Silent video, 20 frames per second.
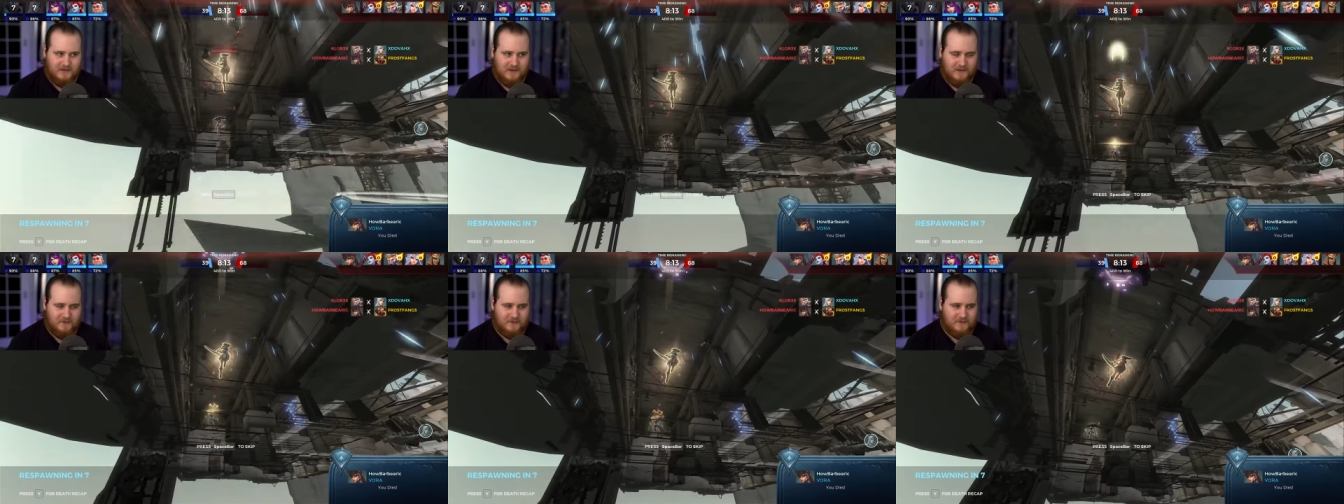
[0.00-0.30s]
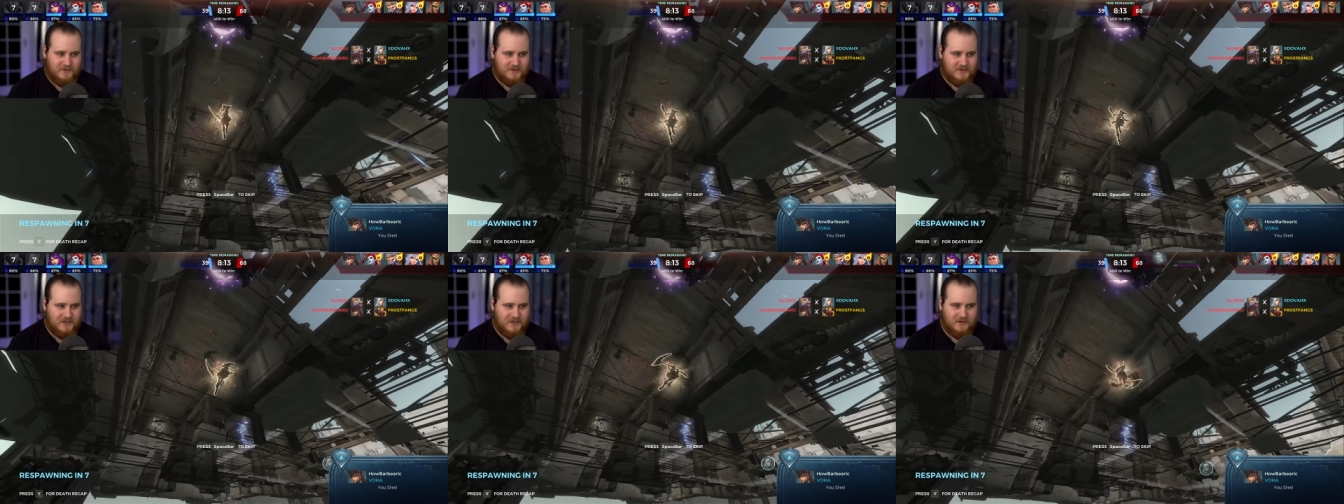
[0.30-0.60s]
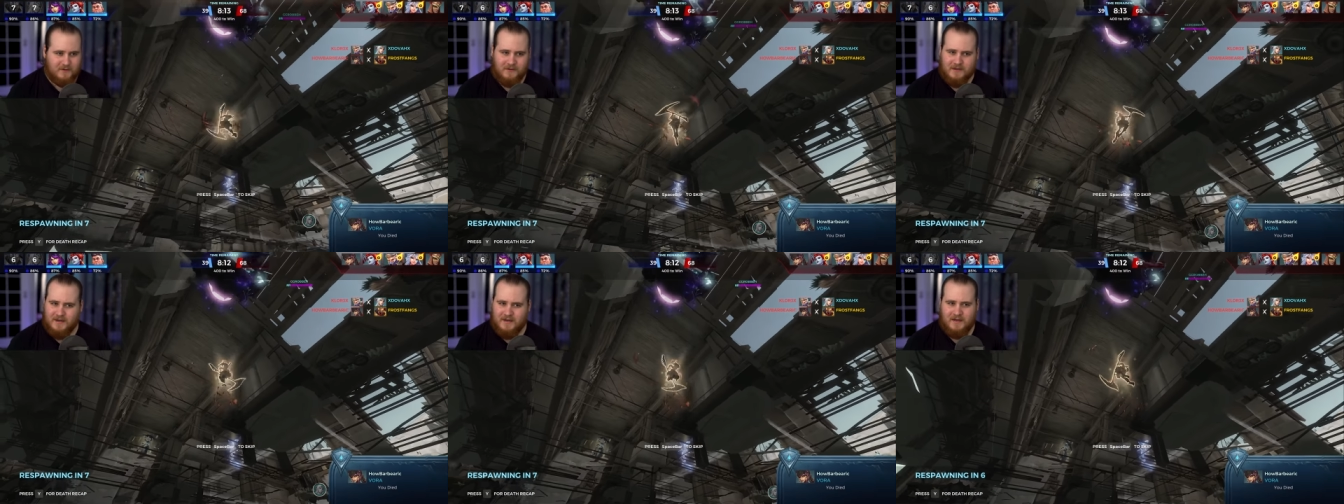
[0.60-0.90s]
do that through the
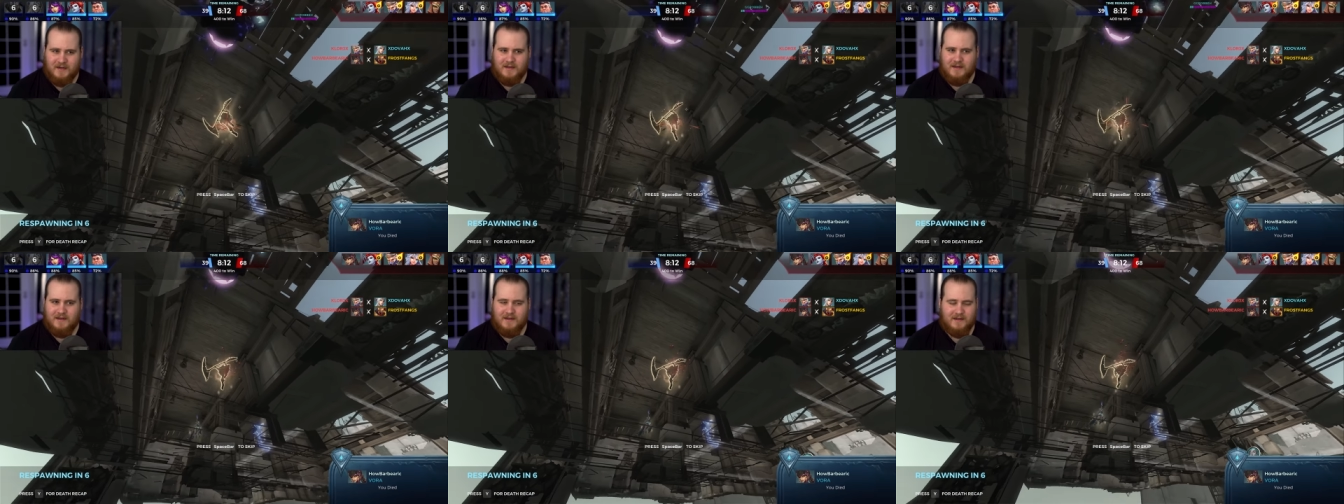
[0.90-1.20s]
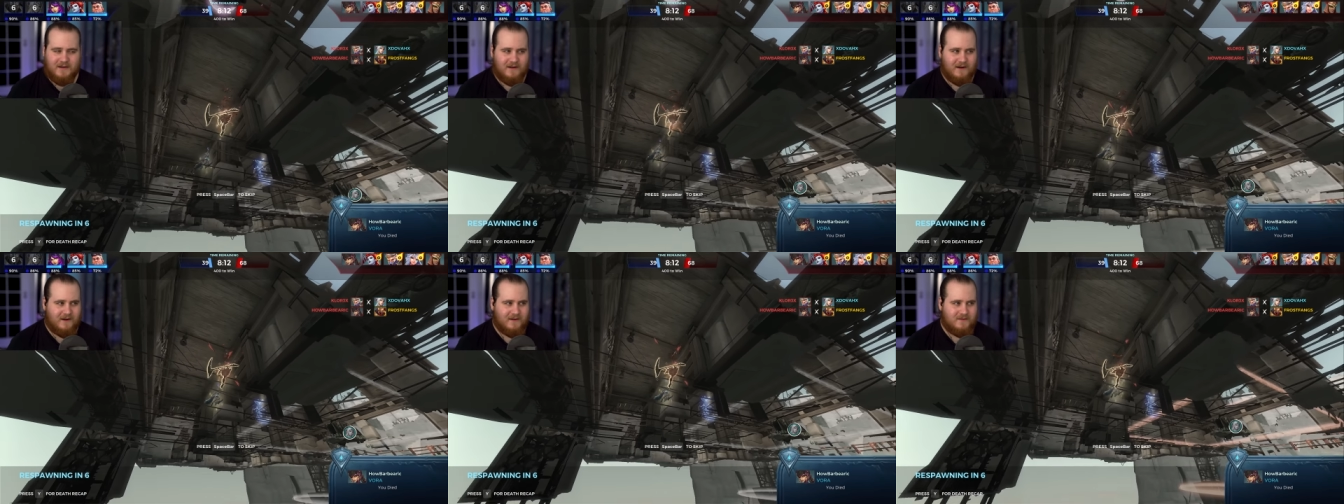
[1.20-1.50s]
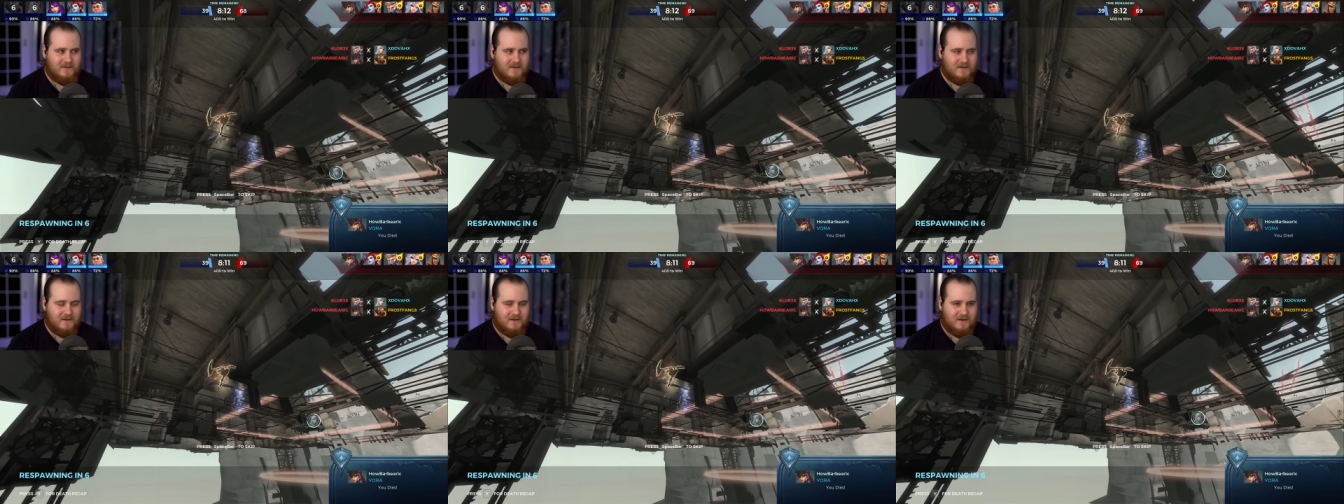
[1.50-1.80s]
shield.
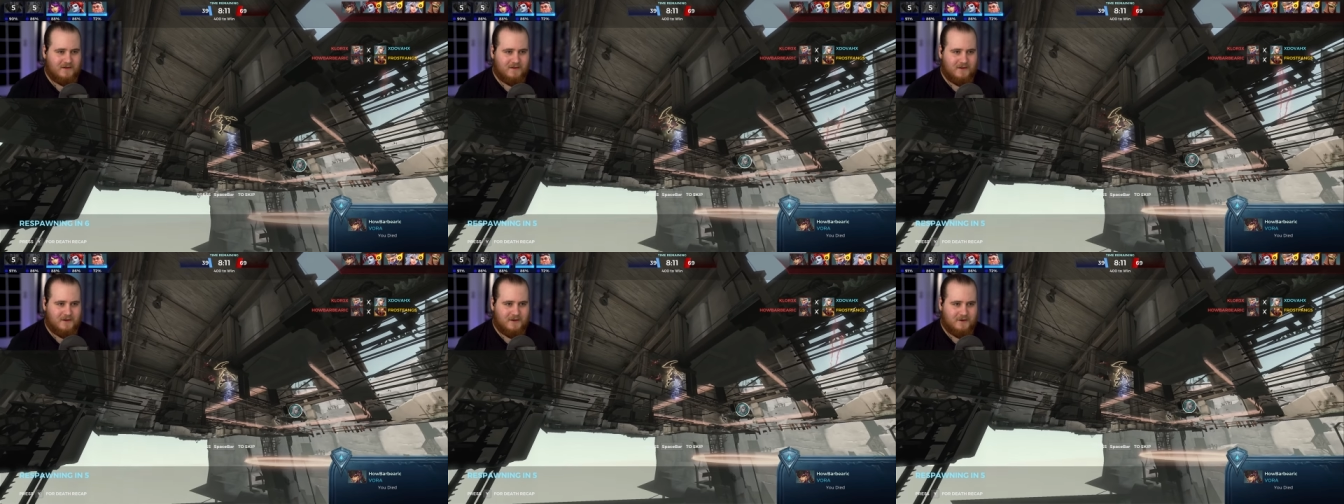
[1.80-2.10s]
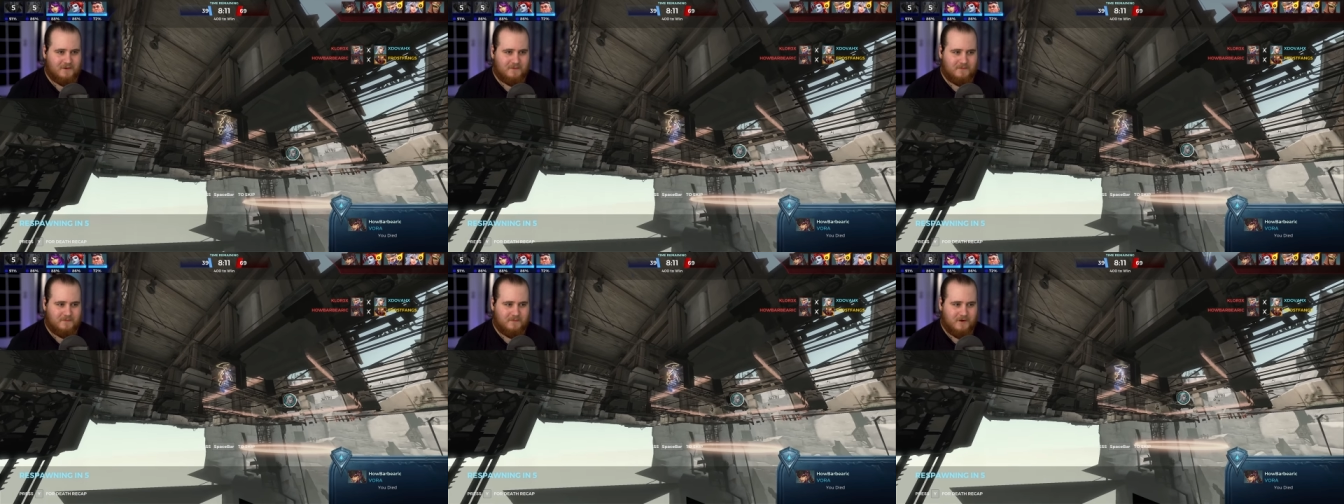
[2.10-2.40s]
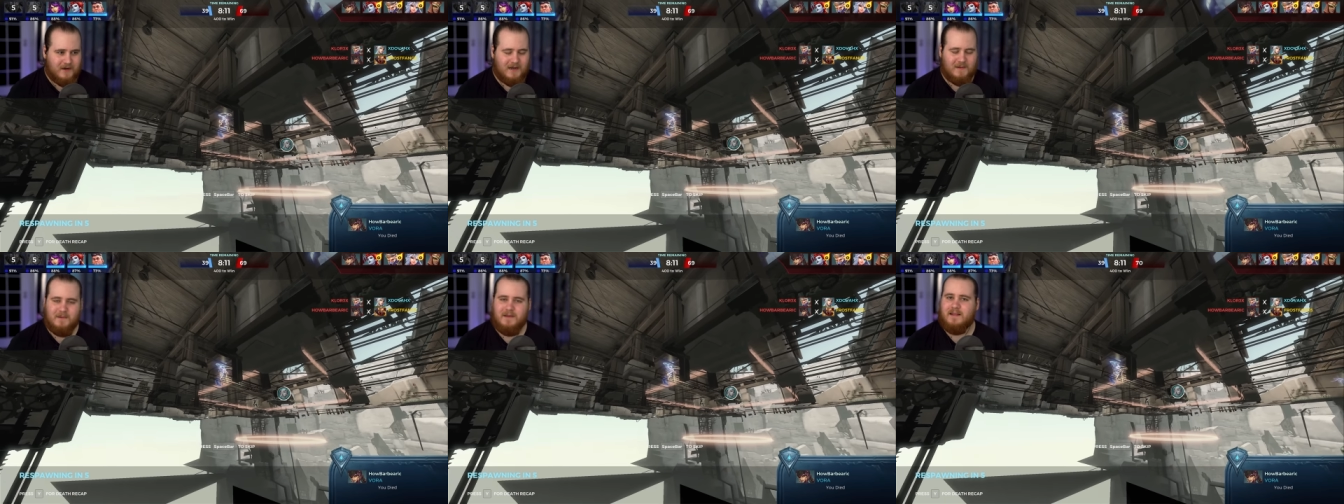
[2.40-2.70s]
Don't know
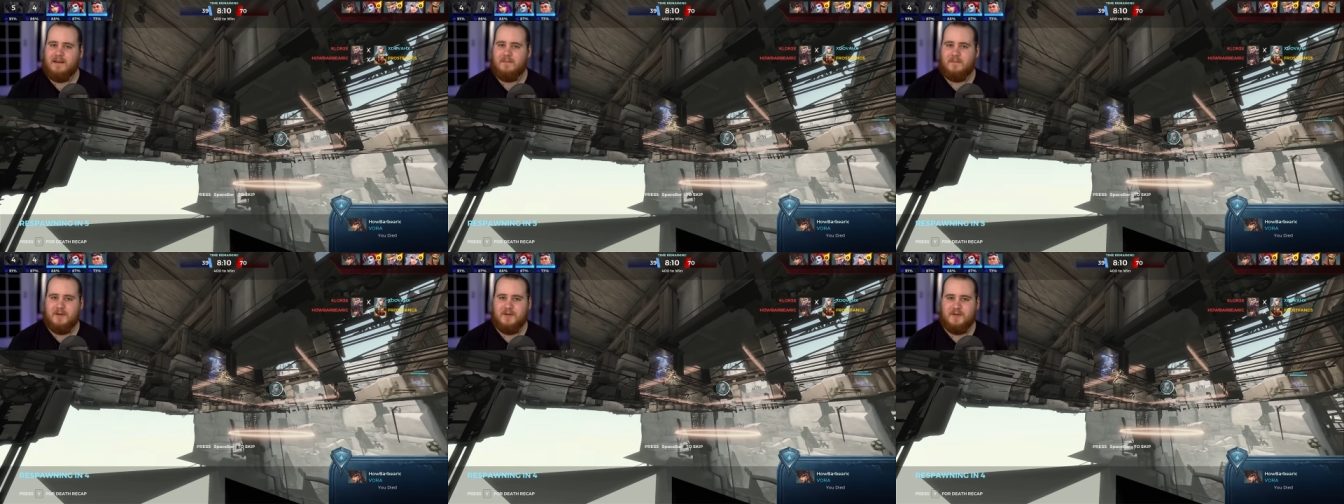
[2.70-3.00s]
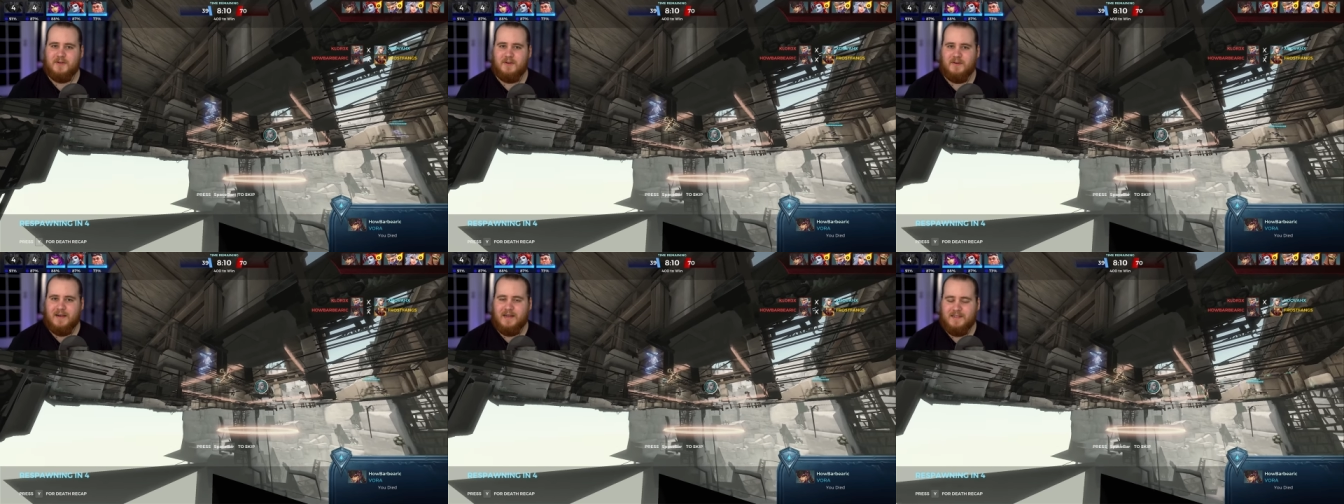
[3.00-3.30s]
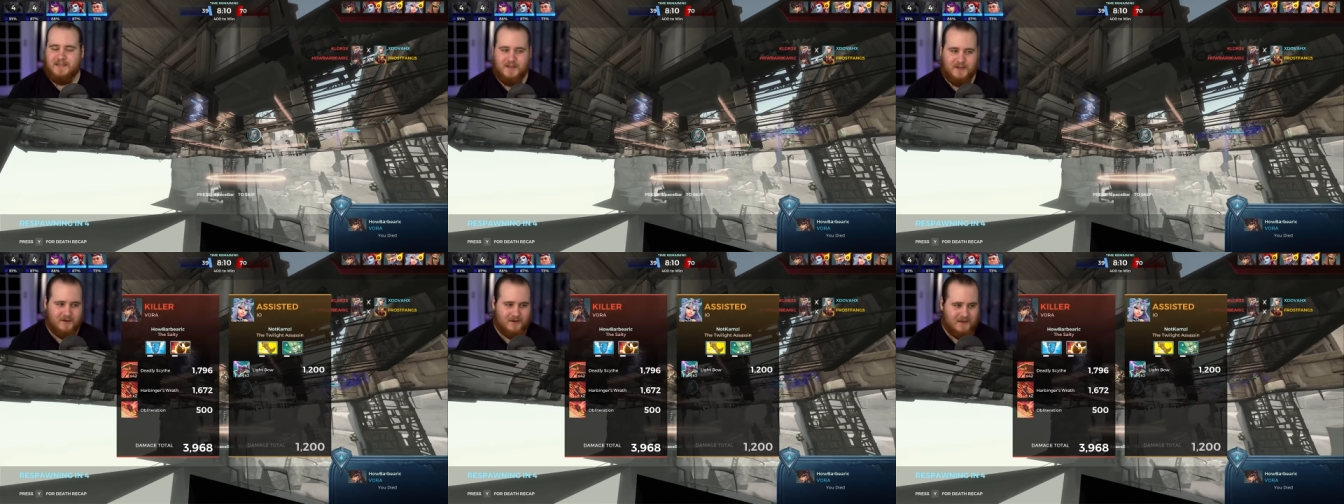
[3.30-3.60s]
what happened there. I'm pretty sure I got
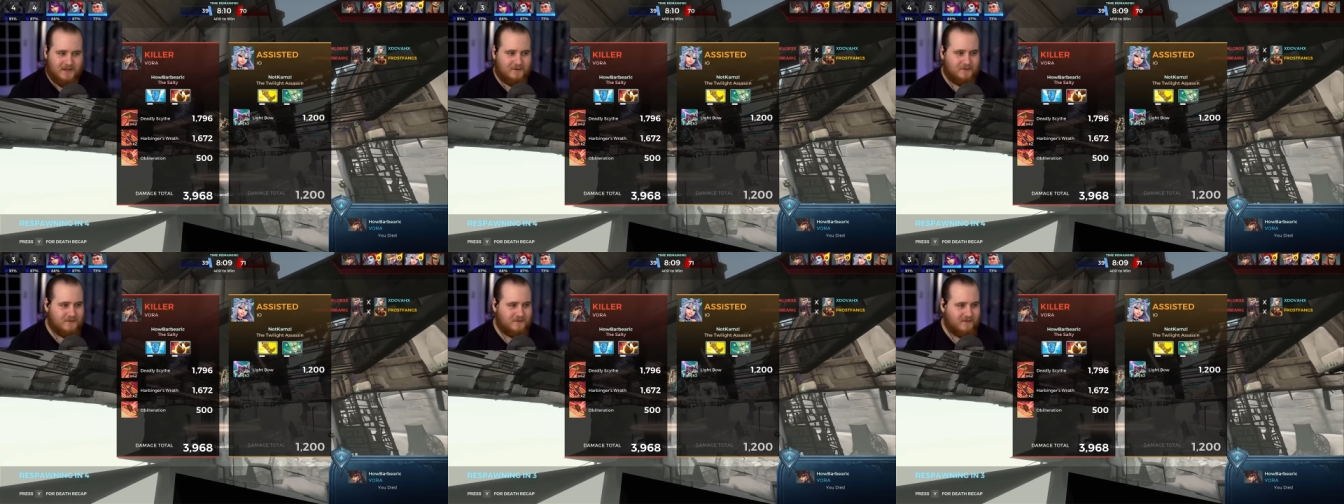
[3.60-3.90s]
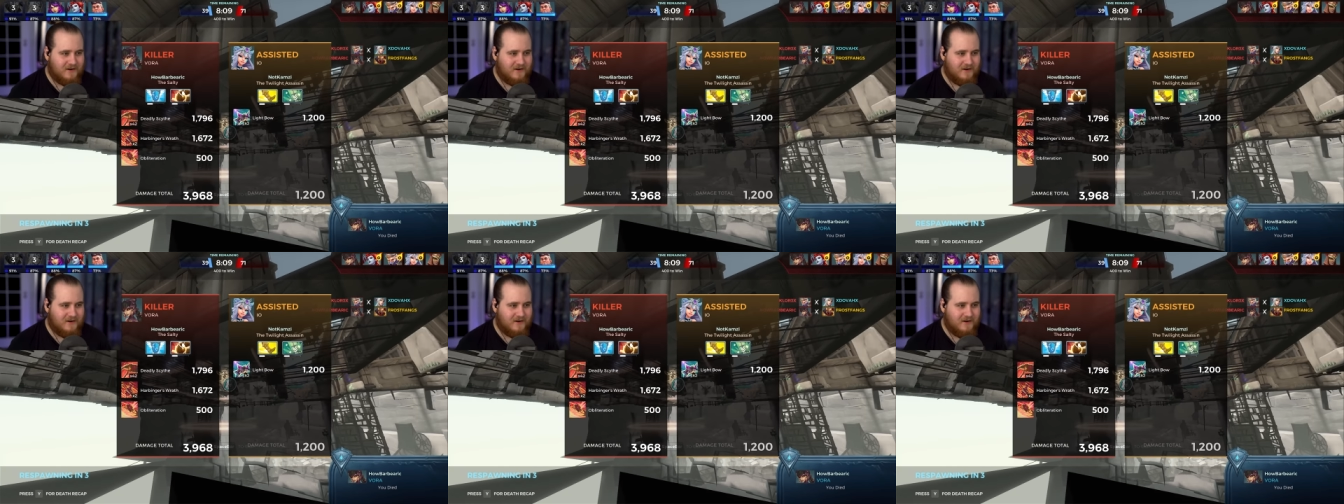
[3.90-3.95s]
executed. That was